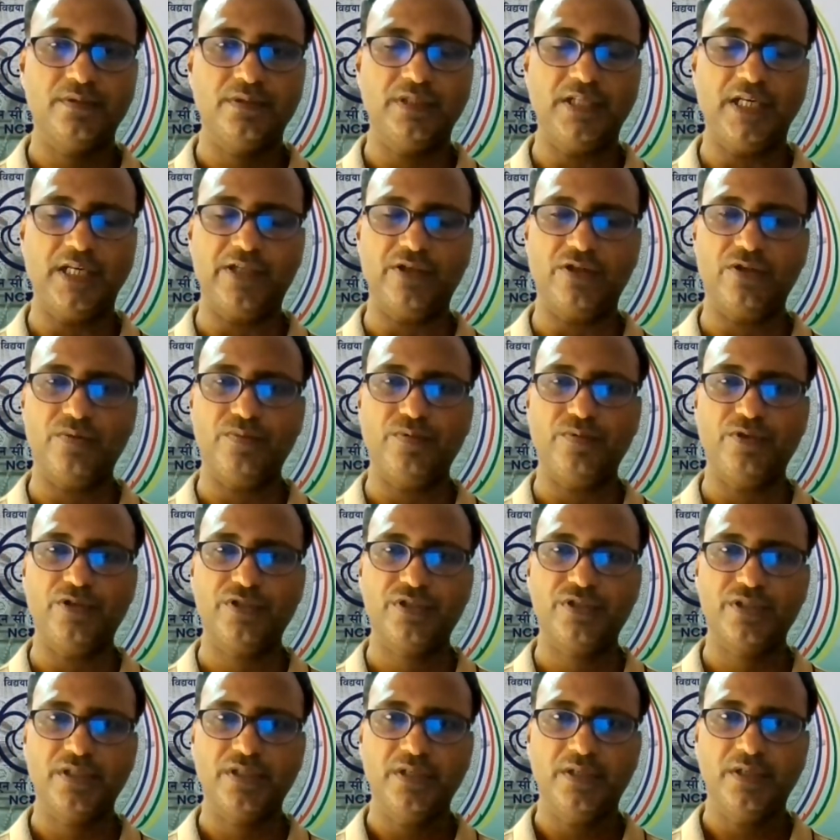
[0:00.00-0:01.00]
that
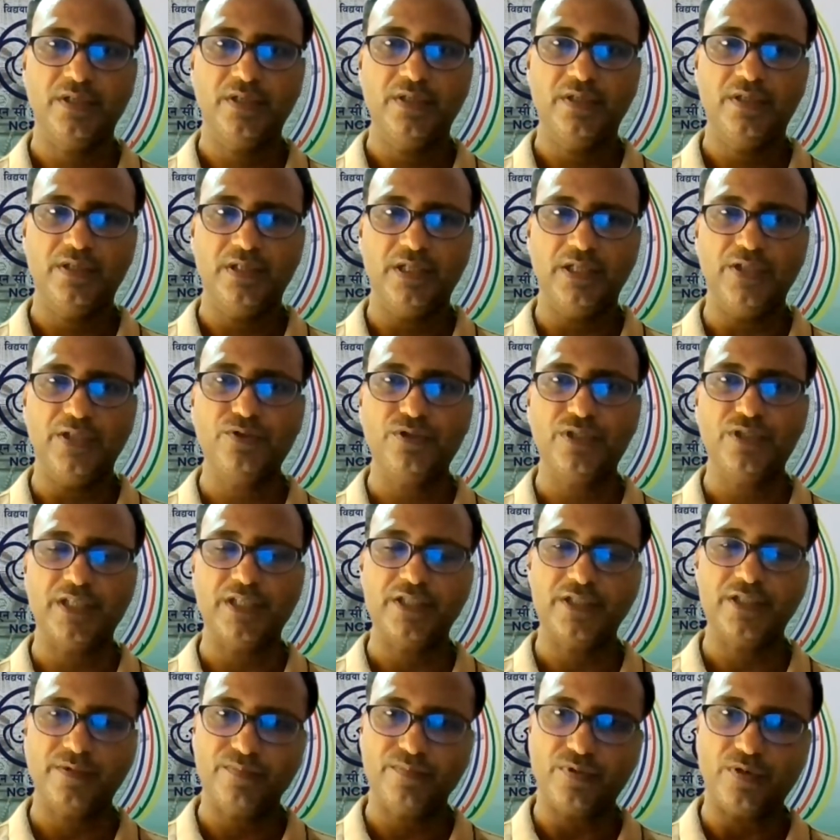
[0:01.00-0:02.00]
offers
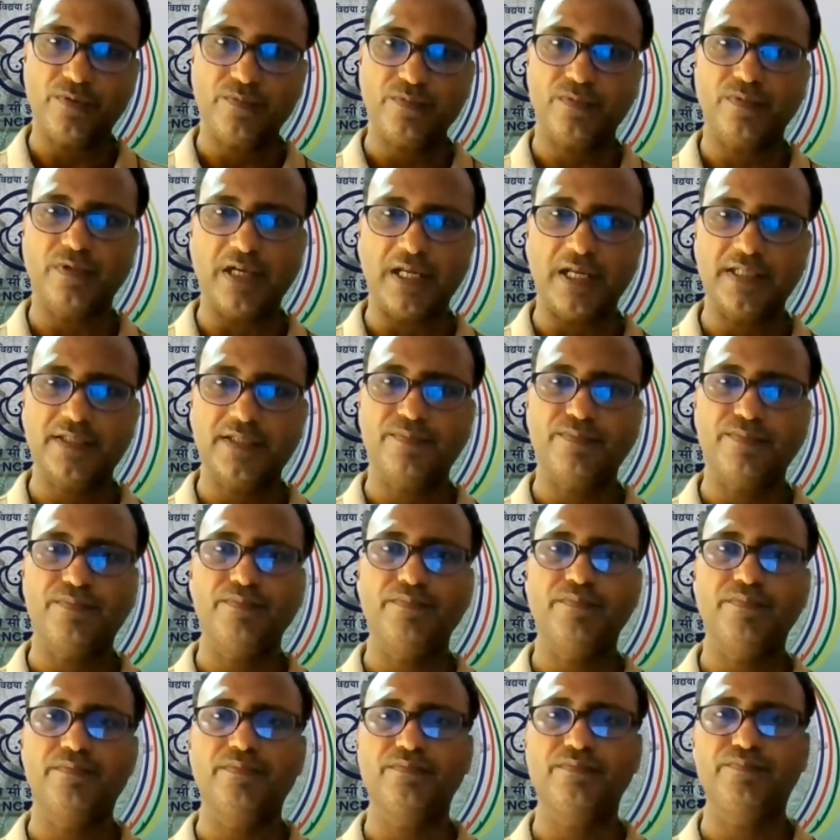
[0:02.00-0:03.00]
education from class
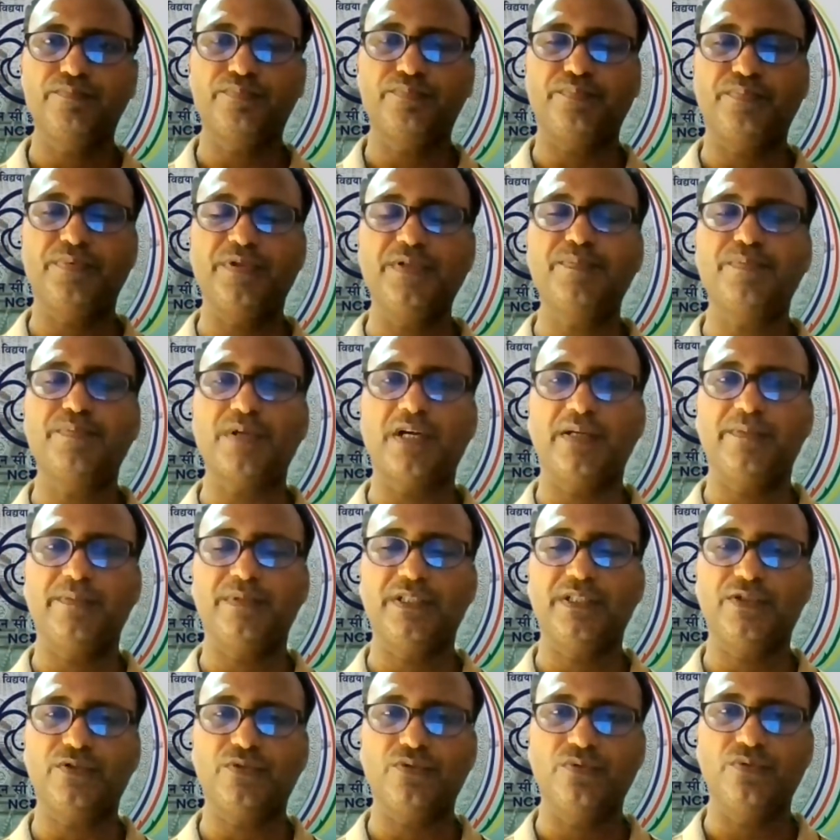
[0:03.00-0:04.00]

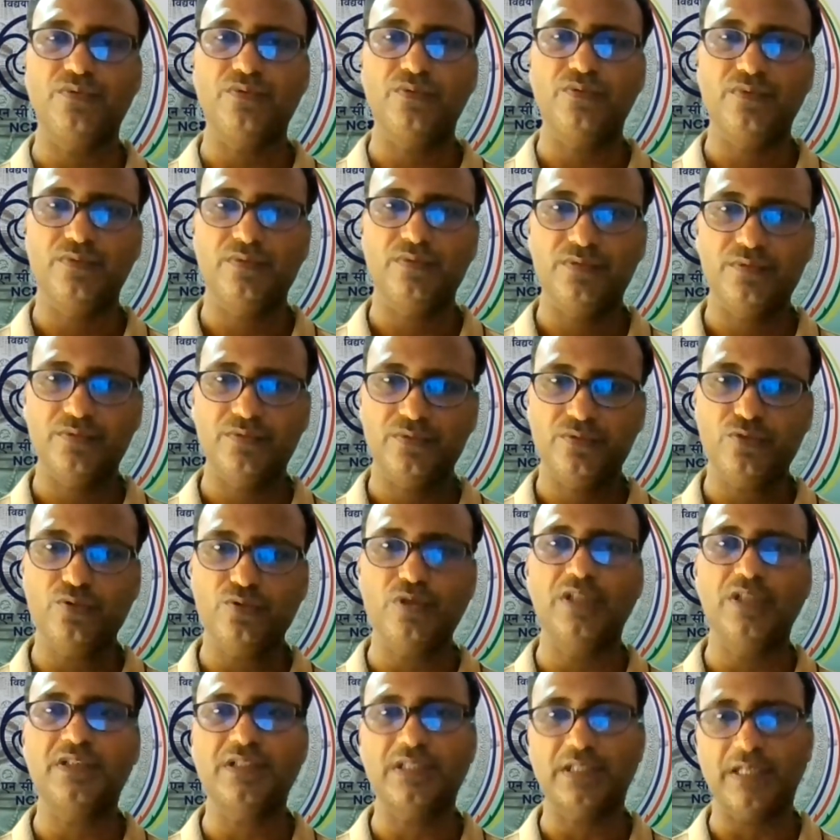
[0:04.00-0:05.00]
pre-primary to
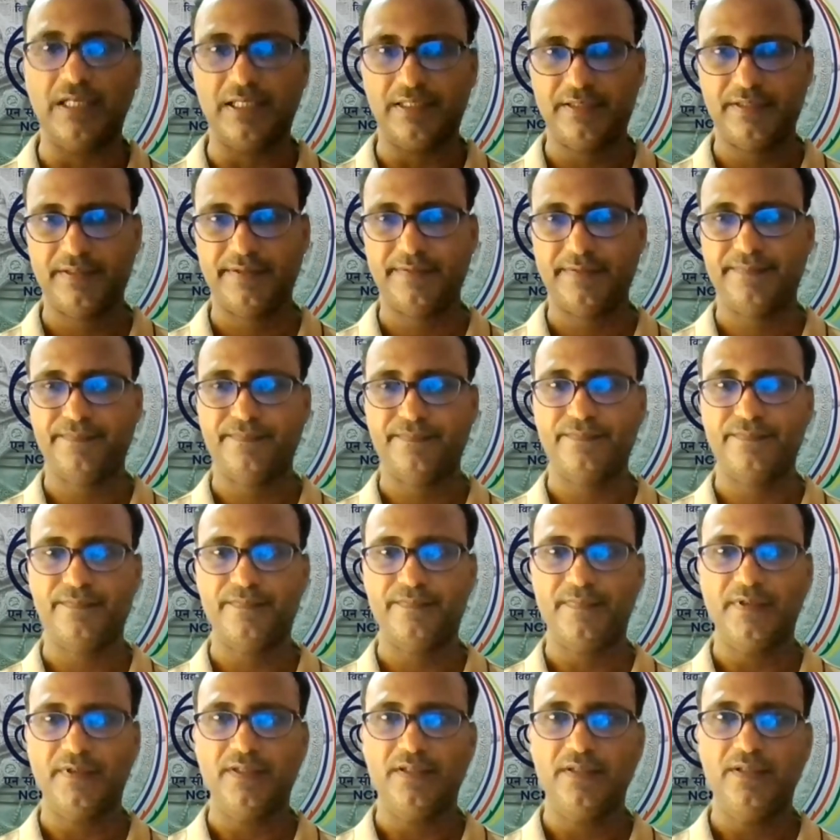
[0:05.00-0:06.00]
12th class.
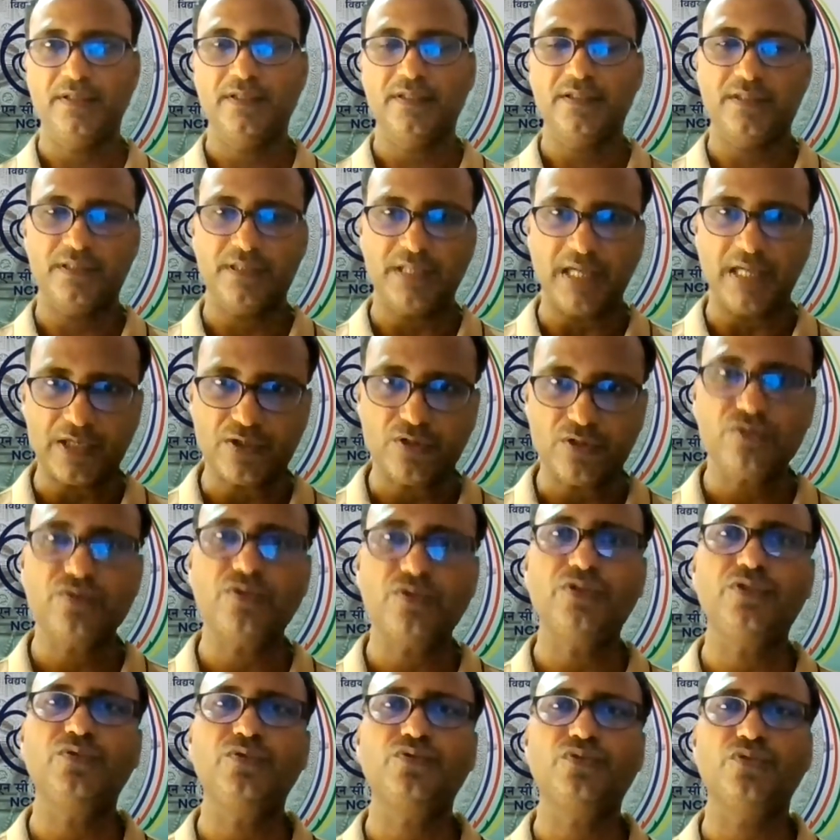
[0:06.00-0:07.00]
That
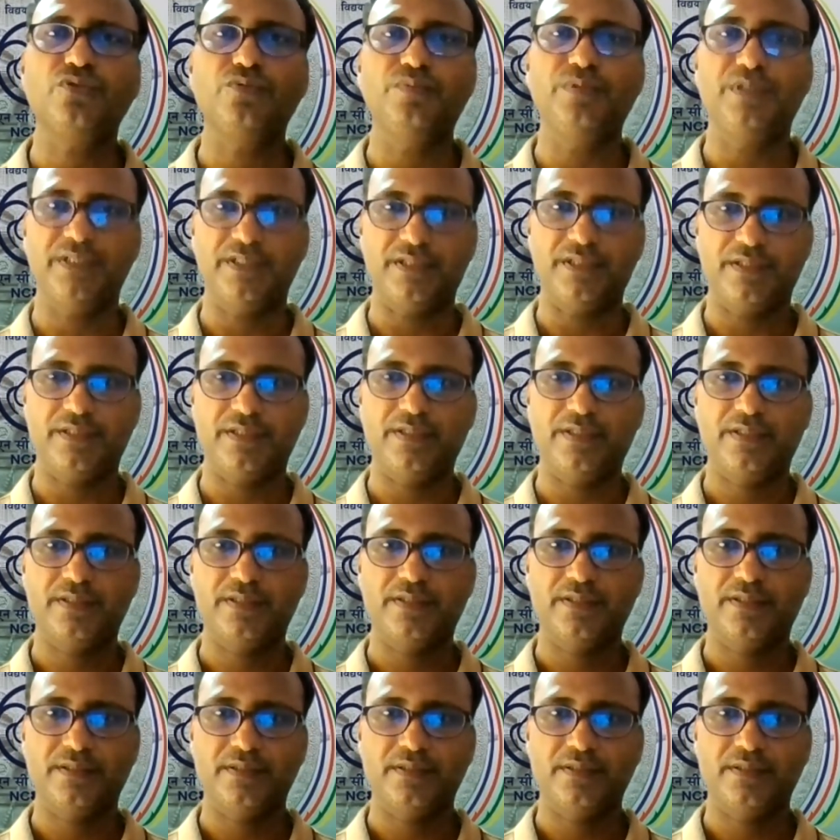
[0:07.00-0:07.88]
also you should visit.